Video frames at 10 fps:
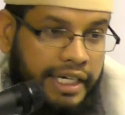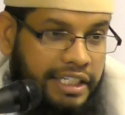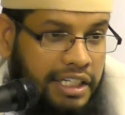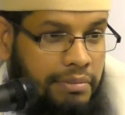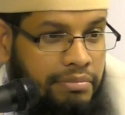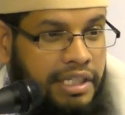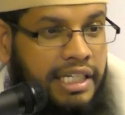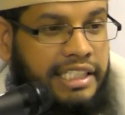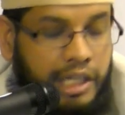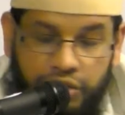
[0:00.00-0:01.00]

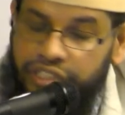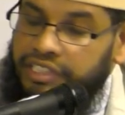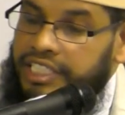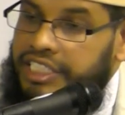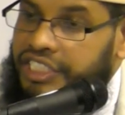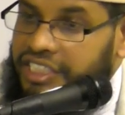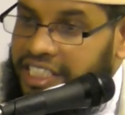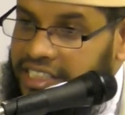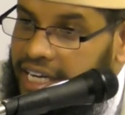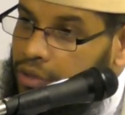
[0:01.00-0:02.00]
al-Kareem tells us and teaches
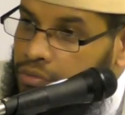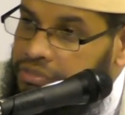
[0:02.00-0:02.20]
us that